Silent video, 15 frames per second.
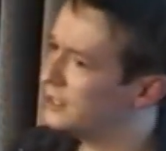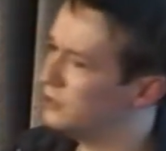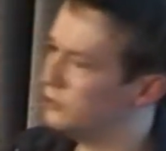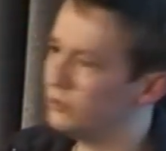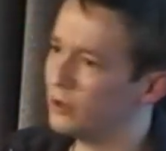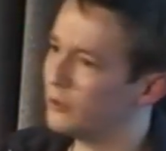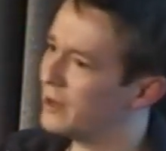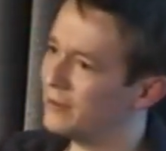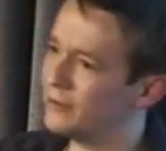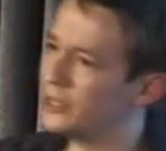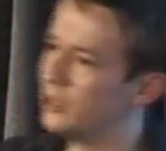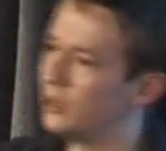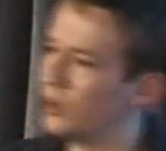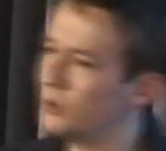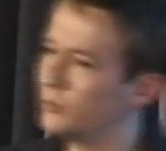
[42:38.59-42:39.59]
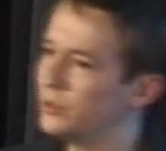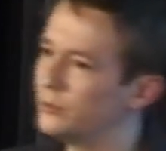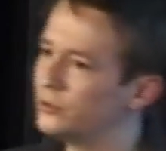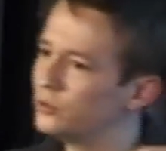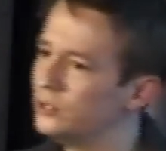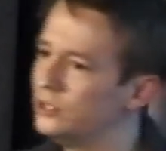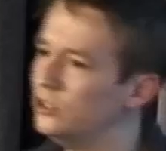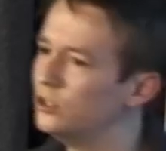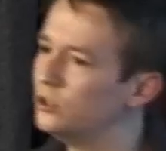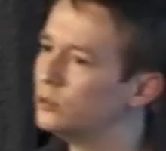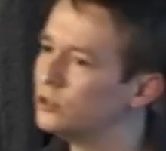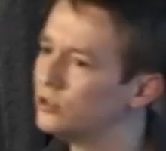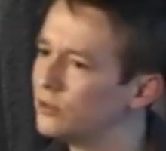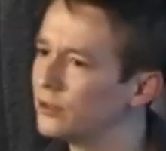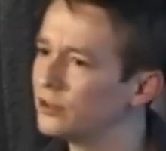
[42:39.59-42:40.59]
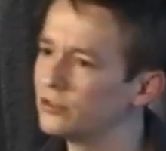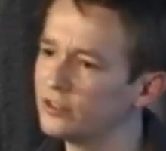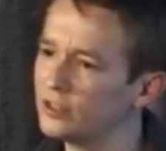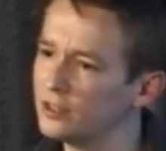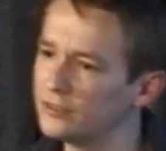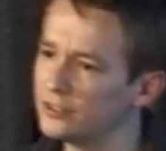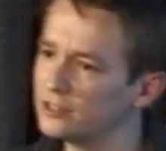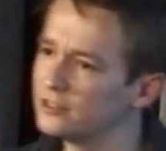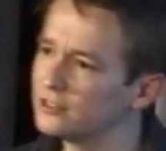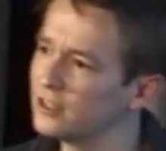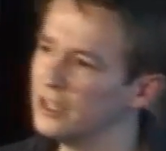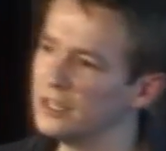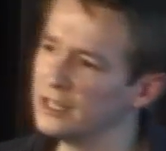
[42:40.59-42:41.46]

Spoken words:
and you don't have any library between you and your other service.